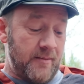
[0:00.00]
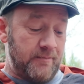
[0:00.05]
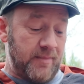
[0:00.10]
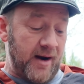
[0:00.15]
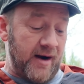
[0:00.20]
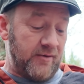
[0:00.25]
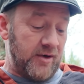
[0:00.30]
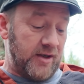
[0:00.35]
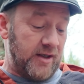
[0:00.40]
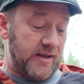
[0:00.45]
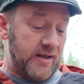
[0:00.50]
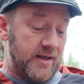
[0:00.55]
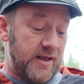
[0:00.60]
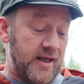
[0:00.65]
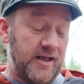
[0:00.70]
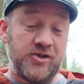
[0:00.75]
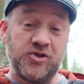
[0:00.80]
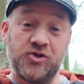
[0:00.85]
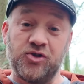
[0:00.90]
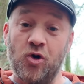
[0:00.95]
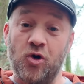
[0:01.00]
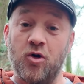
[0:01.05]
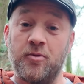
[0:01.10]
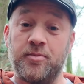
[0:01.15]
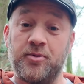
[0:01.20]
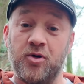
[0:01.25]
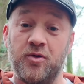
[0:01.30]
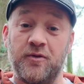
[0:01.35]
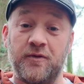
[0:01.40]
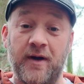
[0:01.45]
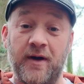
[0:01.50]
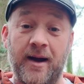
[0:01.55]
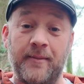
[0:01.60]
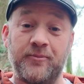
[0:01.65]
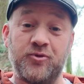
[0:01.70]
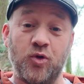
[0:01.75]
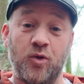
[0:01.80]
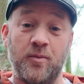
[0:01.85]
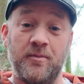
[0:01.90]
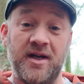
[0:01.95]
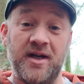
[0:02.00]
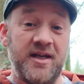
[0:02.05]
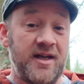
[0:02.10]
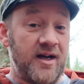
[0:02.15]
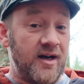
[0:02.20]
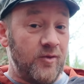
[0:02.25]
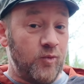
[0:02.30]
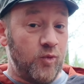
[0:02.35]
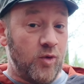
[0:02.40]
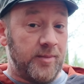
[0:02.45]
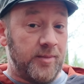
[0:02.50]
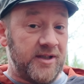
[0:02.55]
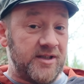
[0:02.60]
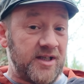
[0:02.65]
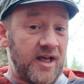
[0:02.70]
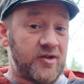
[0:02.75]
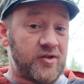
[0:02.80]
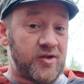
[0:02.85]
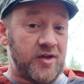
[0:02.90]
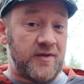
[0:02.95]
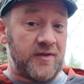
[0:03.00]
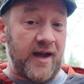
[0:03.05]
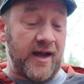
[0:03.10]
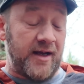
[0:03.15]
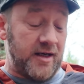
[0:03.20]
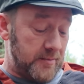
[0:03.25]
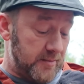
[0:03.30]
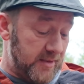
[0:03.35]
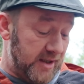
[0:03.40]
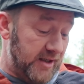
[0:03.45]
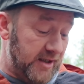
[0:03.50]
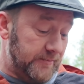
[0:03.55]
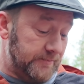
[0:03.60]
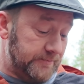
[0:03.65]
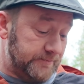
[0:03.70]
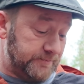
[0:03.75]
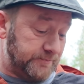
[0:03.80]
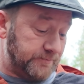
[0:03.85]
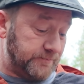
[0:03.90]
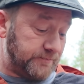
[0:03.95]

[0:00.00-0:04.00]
Apparently it's shockproof up to 1 metre. We'll be testing that in a minute.